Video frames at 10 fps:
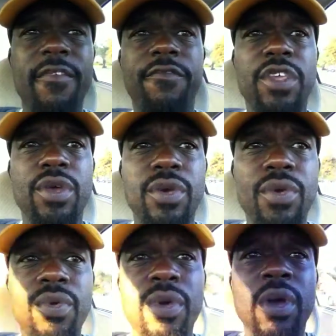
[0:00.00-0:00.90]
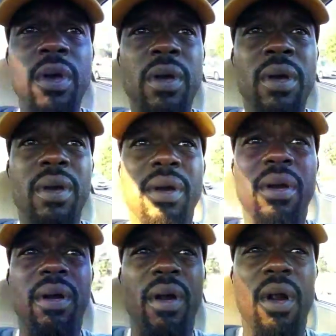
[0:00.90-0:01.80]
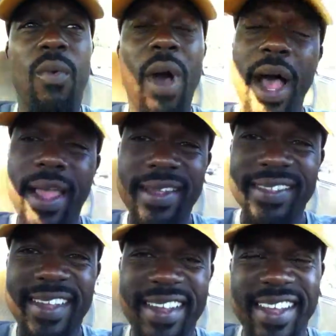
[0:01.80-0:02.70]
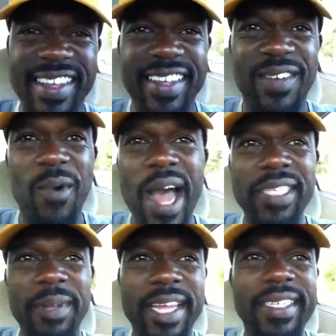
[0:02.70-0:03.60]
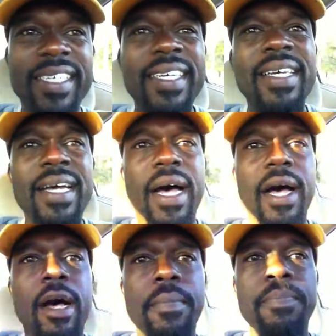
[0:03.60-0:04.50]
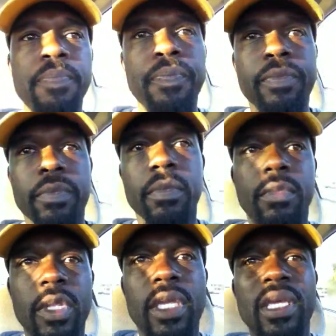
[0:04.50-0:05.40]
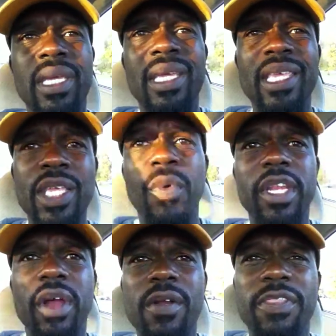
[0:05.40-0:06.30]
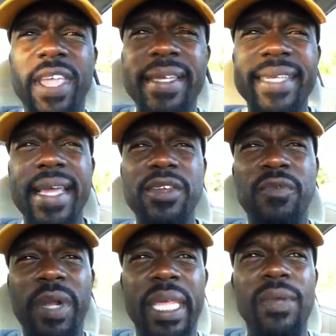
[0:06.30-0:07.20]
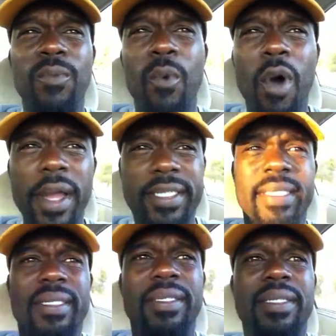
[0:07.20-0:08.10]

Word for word: if you are wise, wise man, um, you would learn things that you really want.